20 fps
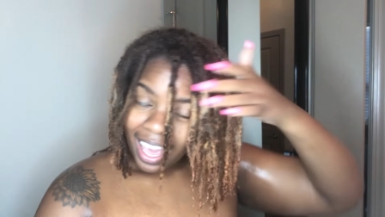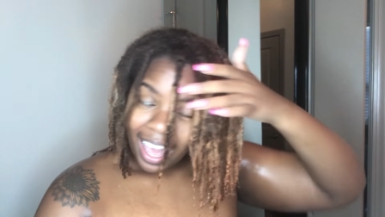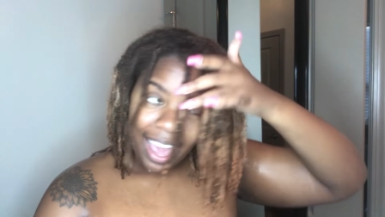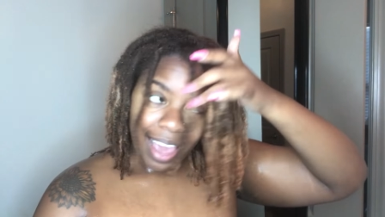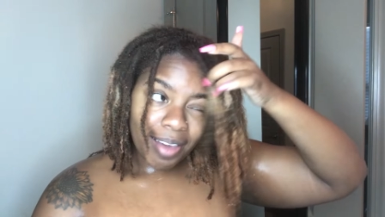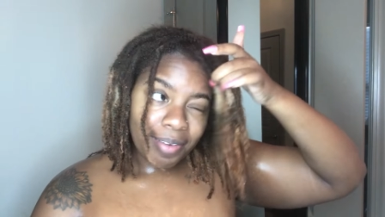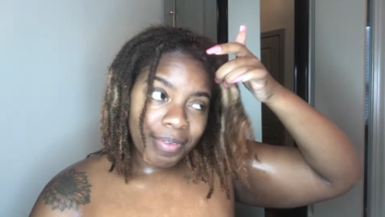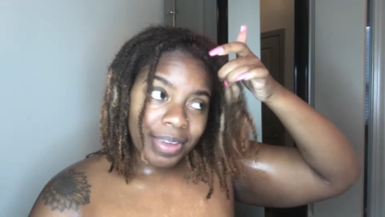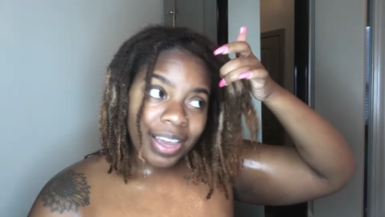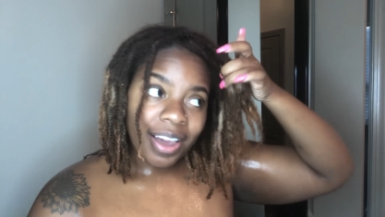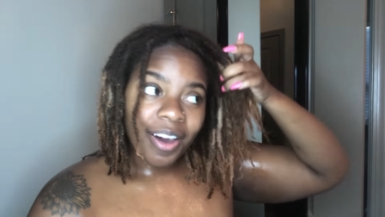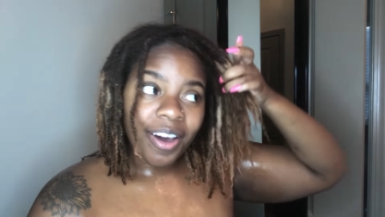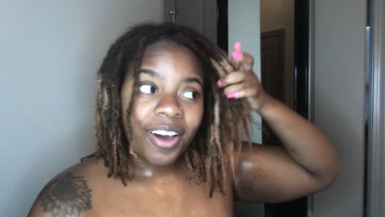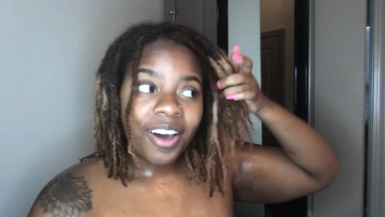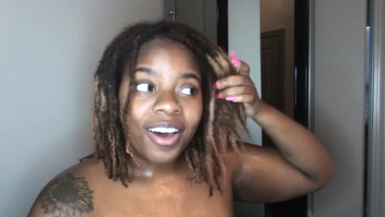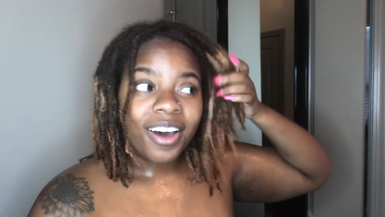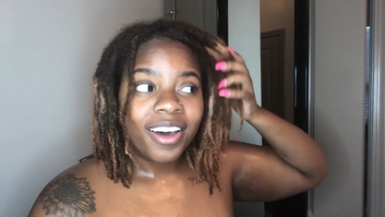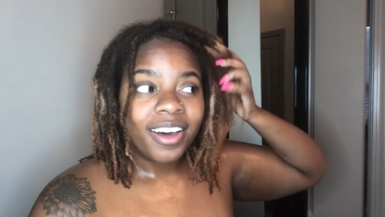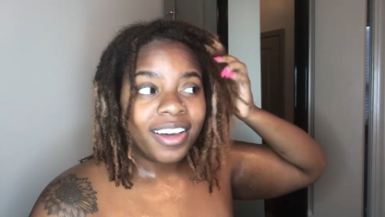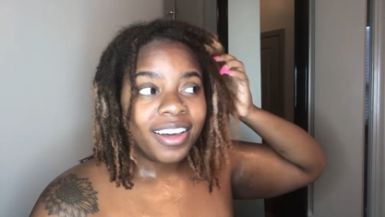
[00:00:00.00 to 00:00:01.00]
I'm in
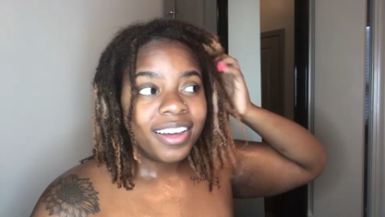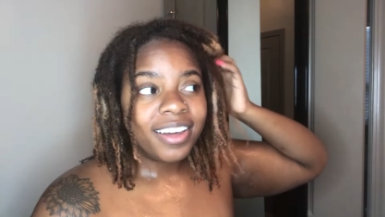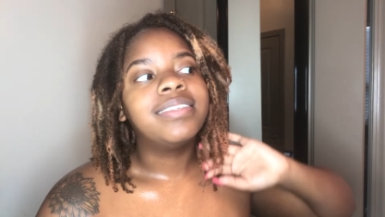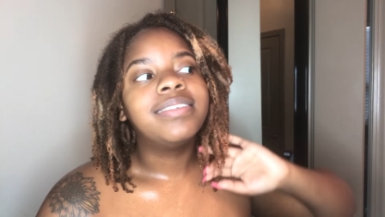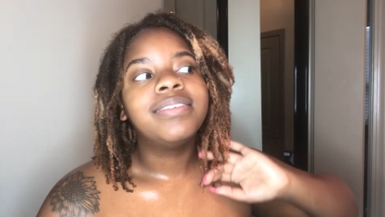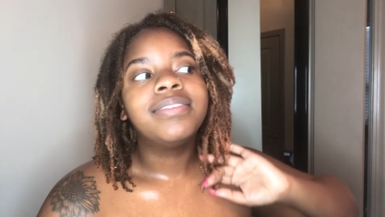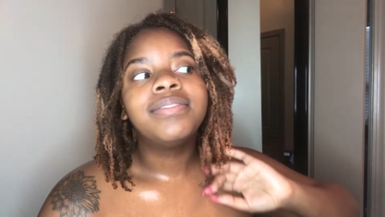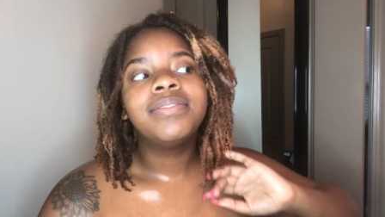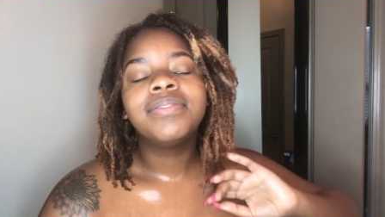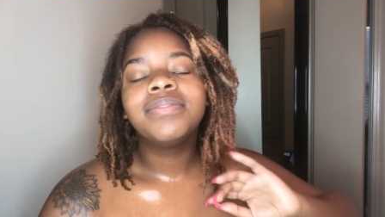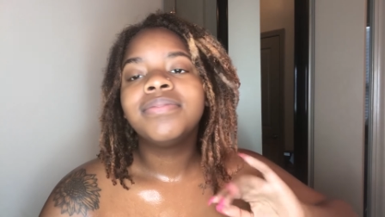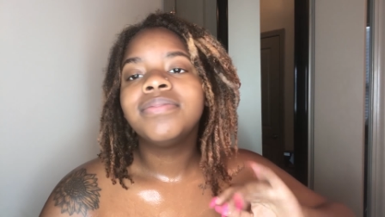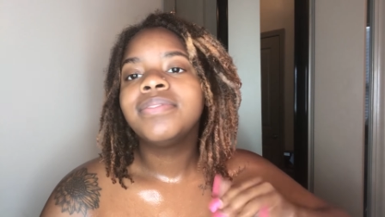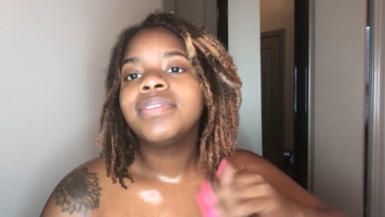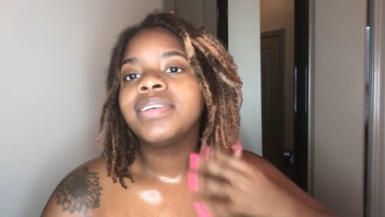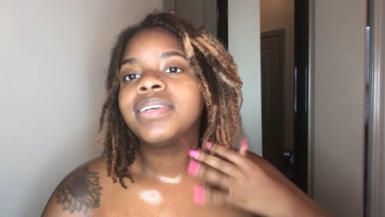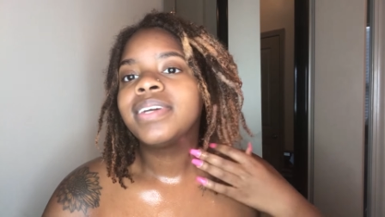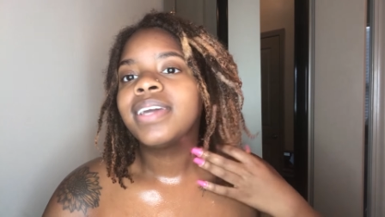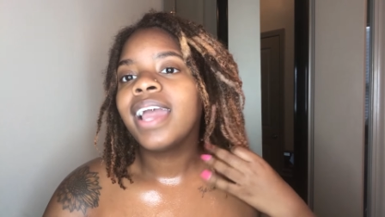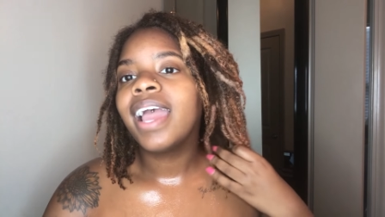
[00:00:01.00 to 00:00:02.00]
awe.
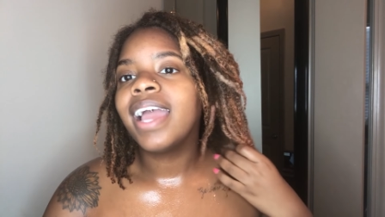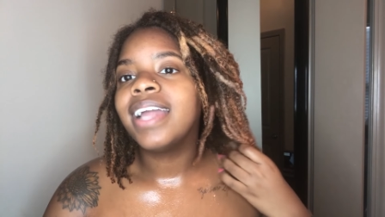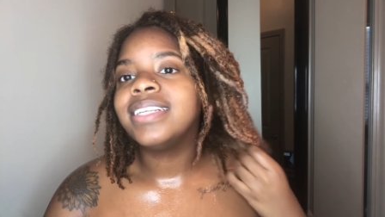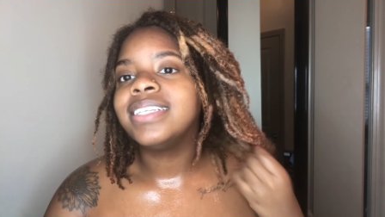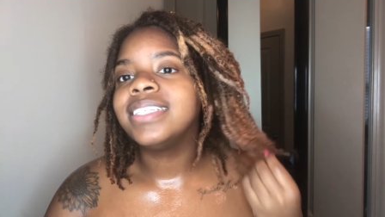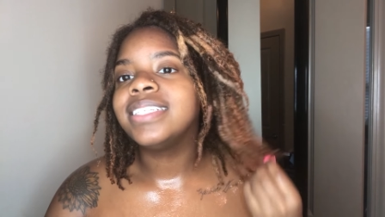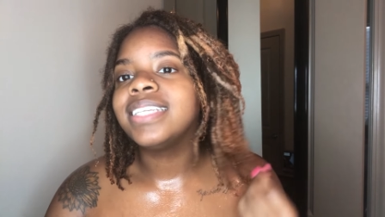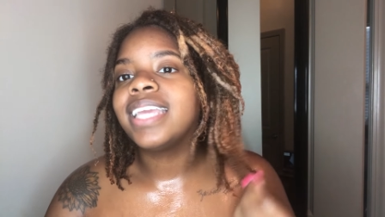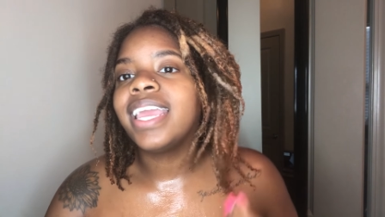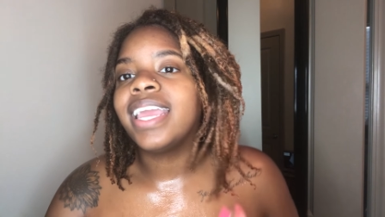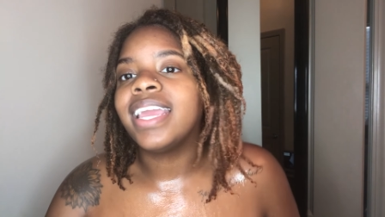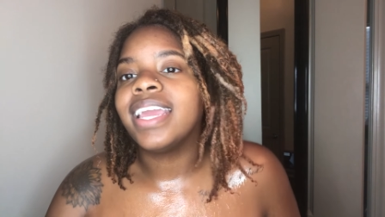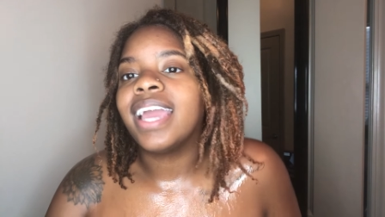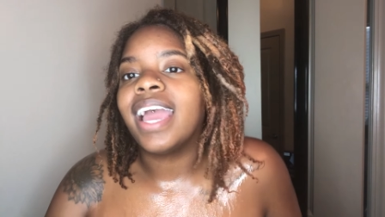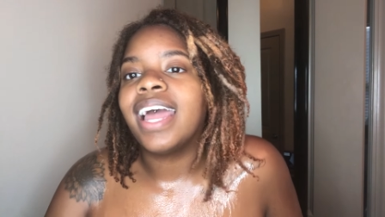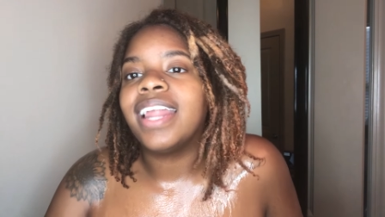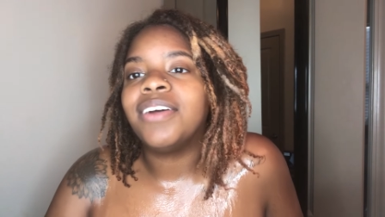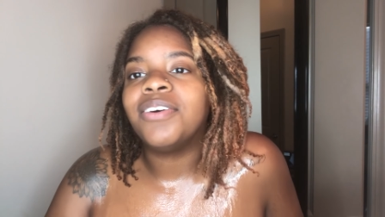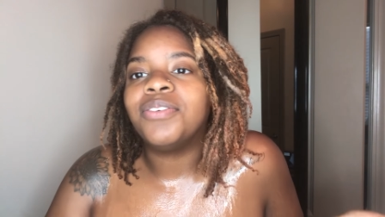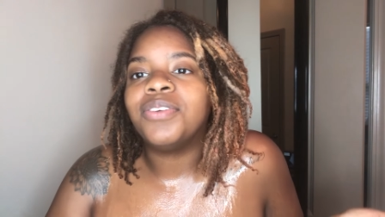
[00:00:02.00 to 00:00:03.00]
I just can't,
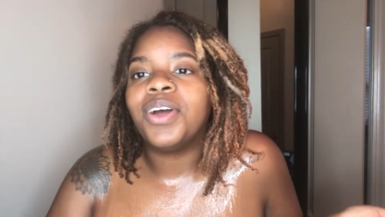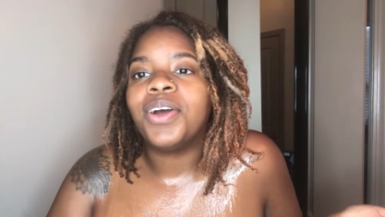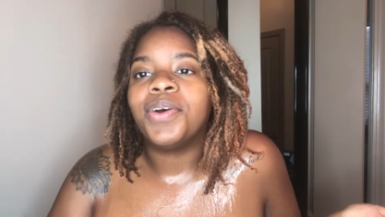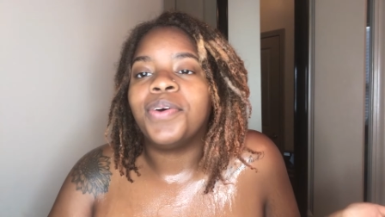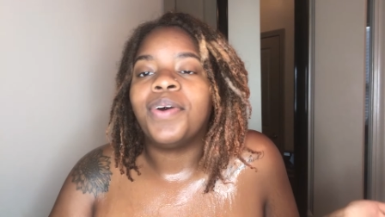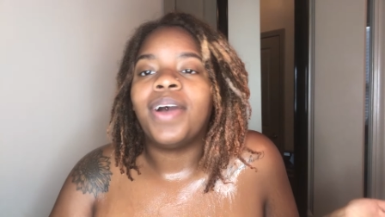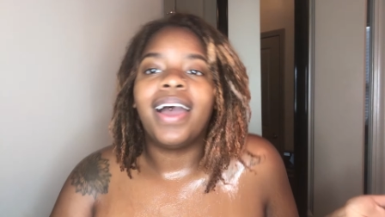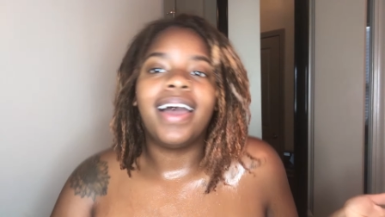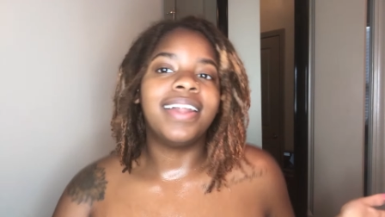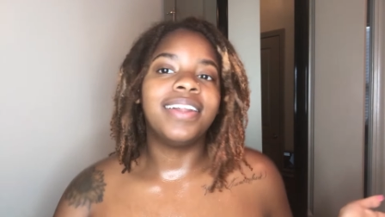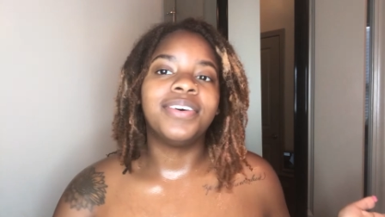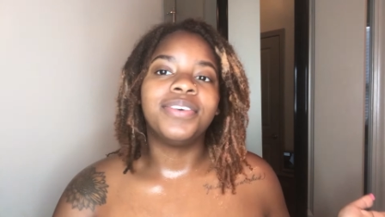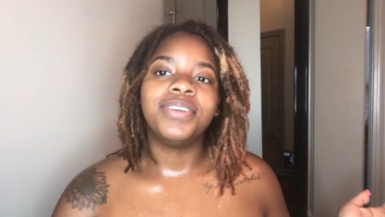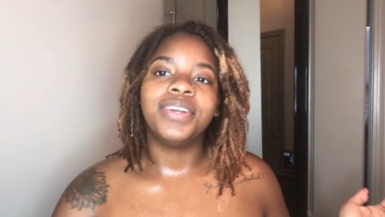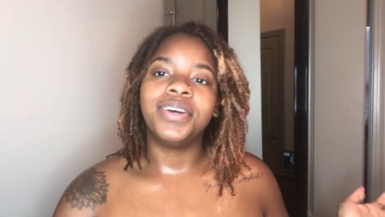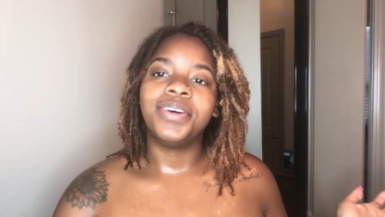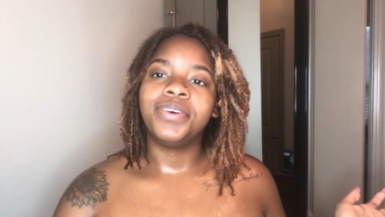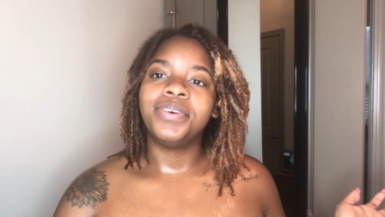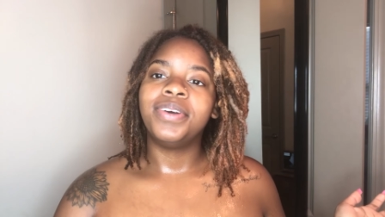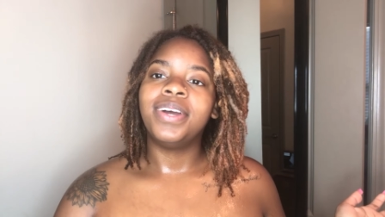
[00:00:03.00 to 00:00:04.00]
I don't know, I don't
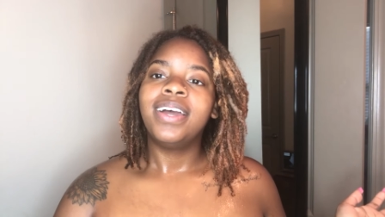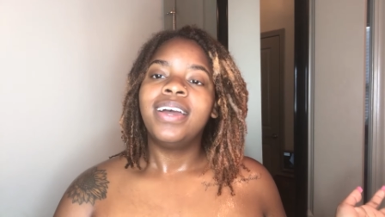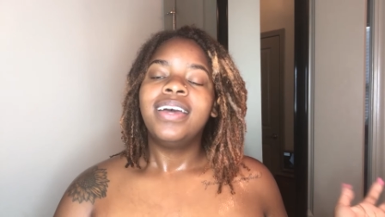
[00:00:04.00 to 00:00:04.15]
know.